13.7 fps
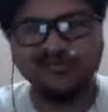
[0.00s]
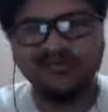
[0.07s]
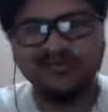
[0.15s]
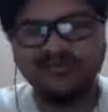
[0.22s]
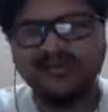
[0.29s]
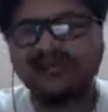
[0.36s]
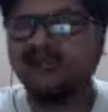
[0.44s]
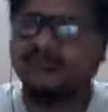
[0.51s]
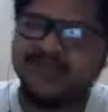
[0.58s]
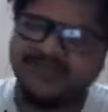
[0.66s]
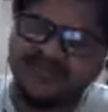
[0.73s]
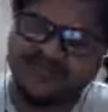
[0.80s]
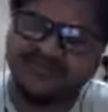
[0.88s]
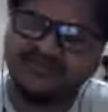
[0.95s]
Maybe
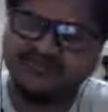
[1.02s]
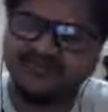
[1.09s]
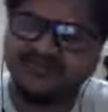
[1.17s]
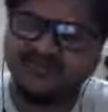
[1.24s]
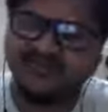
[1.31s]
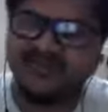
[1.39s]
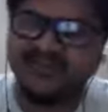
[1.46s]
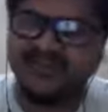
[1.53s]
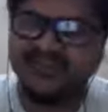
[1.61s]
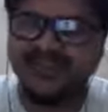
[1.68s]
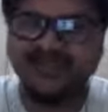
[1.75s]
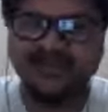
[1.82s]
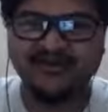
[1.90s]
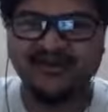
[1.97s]
end on
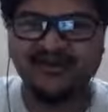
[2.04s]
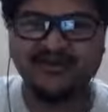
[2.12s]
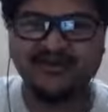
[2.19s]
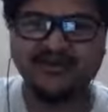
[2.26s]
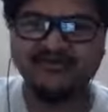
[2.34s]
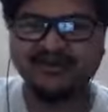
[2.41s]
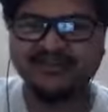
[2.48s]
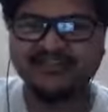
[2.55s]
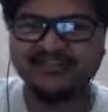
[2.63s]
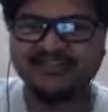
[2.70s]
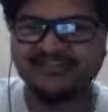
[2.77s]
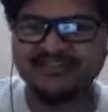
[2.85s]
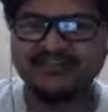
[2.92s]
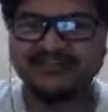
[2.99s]
a positive and
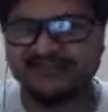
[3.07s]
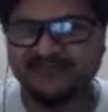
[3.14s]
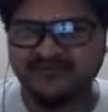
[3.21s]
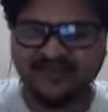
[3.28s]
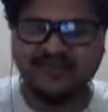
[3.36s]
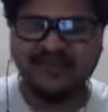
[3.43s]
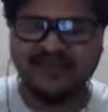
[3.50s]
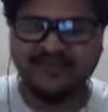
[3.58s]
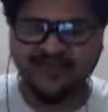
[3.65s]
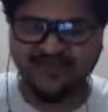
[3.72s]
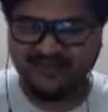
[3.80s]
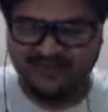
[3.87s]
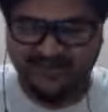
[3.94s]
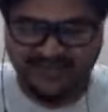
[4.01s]
fun, happy note. I
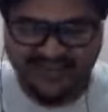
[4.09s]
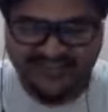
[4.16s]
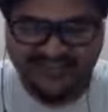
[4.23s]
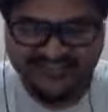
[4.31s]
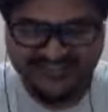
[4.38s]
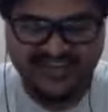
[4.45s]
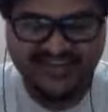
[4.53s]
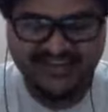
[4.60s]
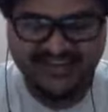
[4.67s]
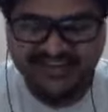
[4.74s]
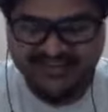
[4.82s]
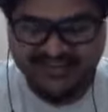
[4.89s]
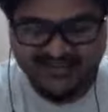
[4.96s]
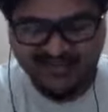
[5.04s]
guess
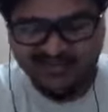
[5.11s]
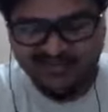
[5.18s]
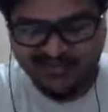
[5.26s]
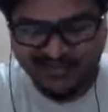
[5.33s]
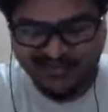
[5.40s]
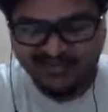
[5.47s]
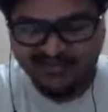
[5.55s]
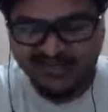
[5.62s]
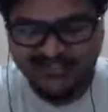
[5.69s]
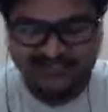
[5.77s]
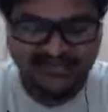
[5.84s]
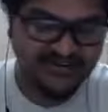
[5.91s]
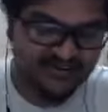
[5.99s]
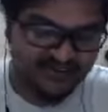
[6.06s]
Rahul Konapur asks,
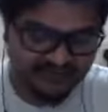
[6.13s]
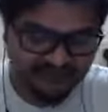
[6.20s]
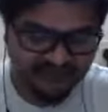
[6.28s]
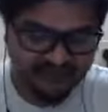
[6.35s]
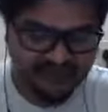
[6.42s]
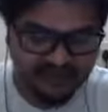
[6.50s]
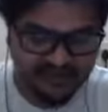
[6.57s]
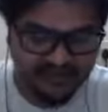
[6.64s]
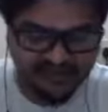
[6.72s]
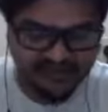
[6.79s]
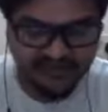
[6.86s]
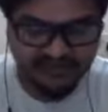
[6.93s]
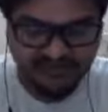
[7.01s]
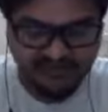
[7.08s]
greeting from a
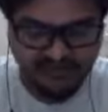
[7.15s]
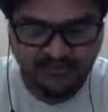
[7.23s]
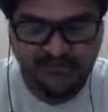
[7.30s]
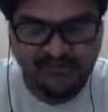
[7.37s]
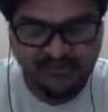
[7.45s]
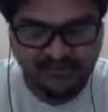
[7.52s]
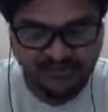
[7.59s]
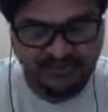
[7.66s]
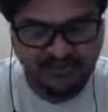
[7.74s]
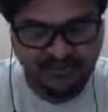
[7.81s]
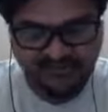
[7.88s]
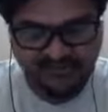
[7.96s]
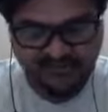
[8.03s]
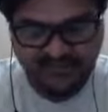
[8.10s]
fellow Manipalite.
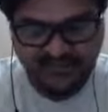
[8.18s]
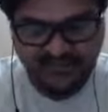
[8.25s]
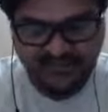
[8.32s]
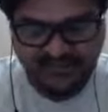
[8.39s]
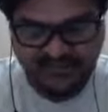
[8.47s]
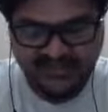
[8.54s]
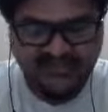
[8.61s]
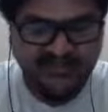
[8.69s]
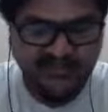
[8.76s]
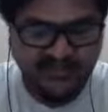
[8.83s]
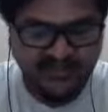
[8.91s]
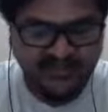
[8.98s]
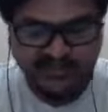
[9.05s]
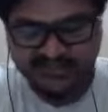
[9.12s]
What
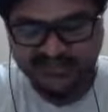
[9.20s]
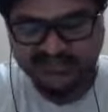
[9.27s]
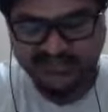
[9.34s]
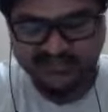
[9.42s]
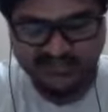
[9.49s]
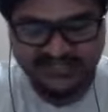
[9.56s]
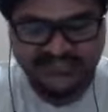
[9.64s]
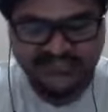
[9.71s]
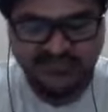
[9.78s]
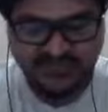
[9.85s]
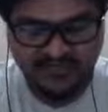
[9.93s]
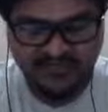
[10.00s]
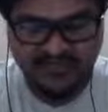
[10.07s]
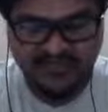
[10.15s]
is your best
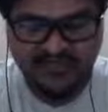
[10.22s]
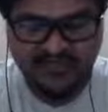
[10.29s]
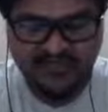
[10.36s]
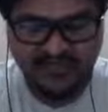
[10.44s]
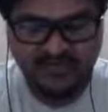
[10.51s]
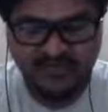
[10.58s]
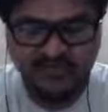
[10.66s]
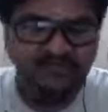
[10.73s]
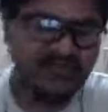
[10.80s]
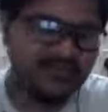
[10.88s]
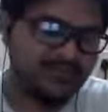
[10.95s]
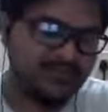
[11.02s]
memory about Manipal?